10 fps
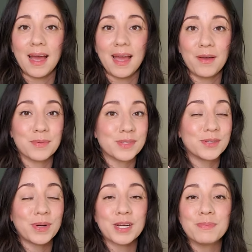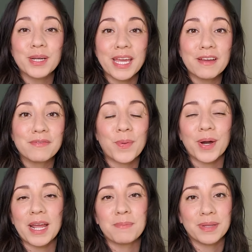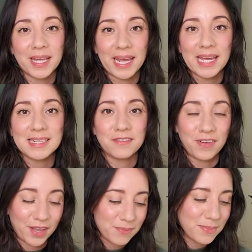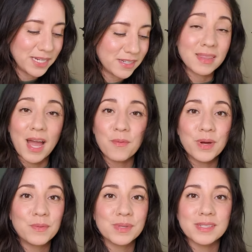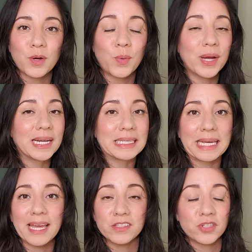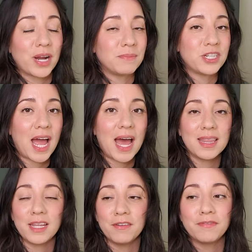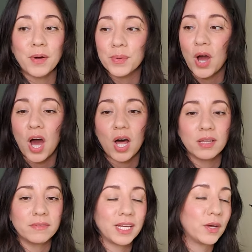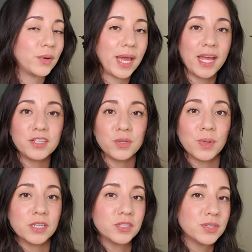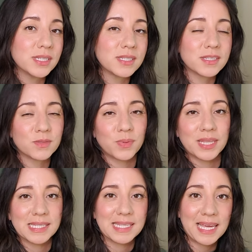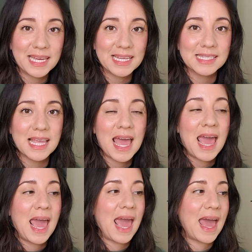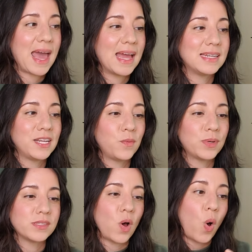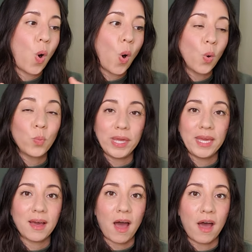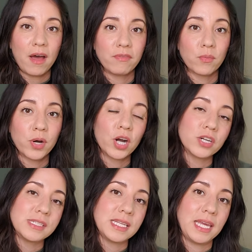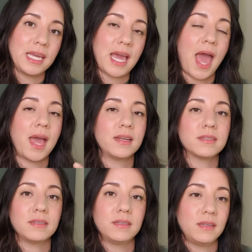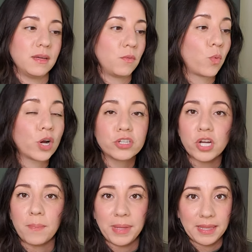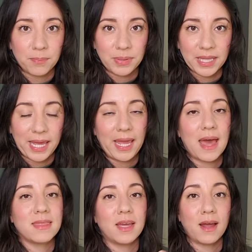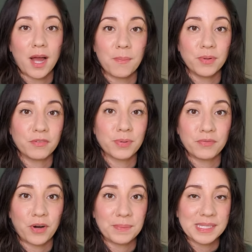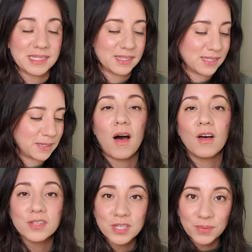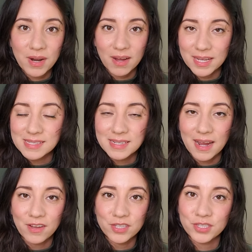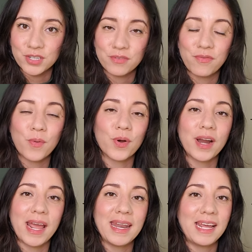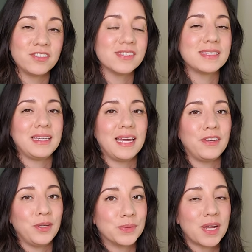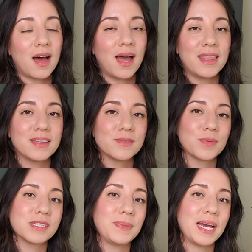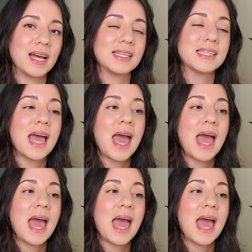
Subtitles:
it was a direct booking for a play in development. That one was a quick like Instagram chat, then a phone call of like, okay, do you want to do this? This is what this is. And it was a whole week of rehearsing and workshopping the play and then a couple of performances. Also in August, I auditioned for an agency in Utah, and this was because